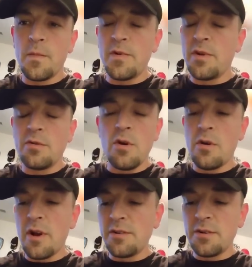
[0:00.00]
I mean, no
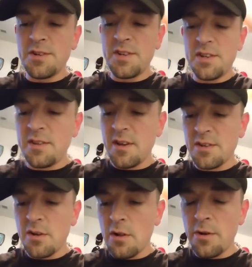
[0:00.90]
longer. I took a
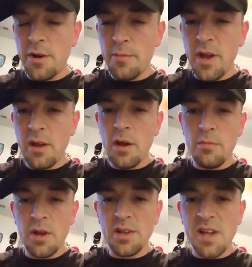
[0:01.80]
$60,000 a year pay
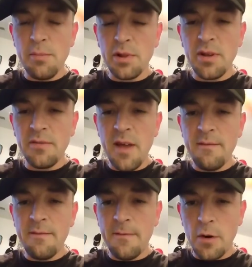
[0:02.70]
cut because I believe
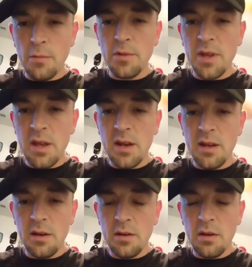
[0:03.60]
that firmly in
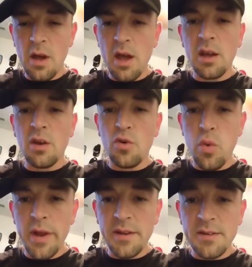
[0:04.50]
it. I
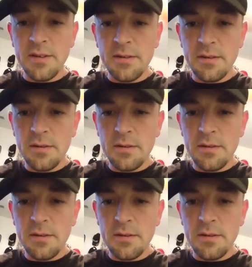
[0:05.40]
quit.